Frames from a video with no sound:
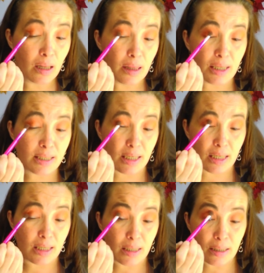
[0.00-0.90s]
this
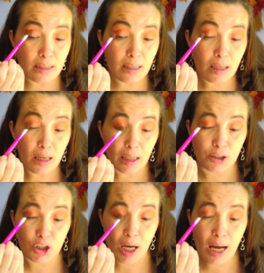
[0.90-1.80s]
is a
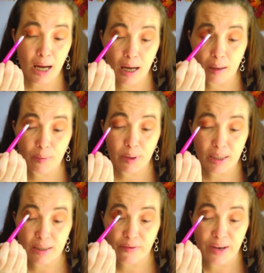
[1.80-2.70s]
job,
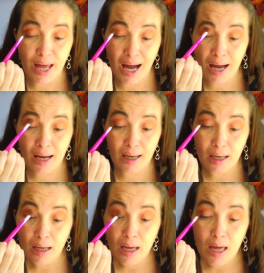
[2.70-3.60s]
because if not,
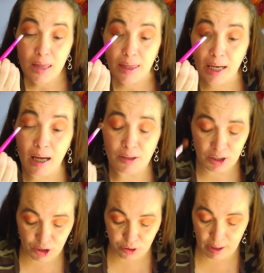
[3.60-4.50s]
then I'll
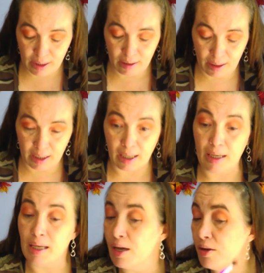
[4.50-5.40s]
just treat it like
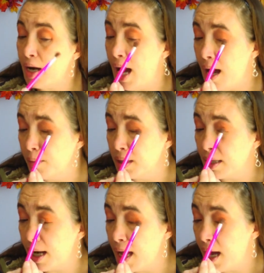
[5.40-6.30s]
any other hobby
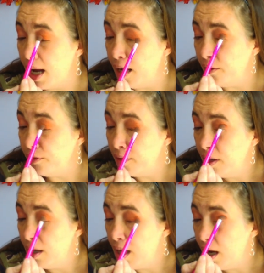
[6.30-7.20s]
that I have,
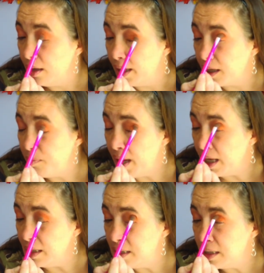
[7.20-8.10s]
like
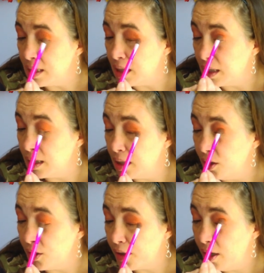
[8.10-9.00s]
painting
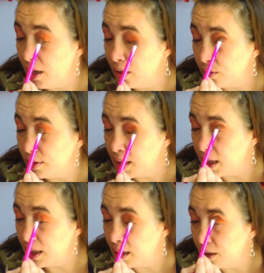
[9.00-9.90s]
or
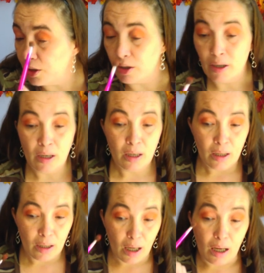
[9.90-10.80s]
coloring
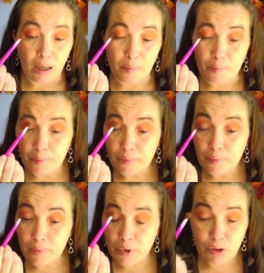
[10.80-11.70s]
or
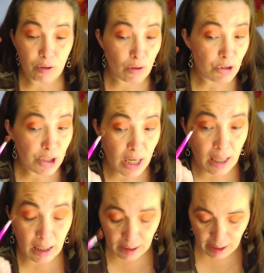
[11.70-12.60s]

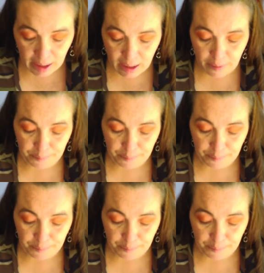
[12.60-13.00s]
crocheting. Like,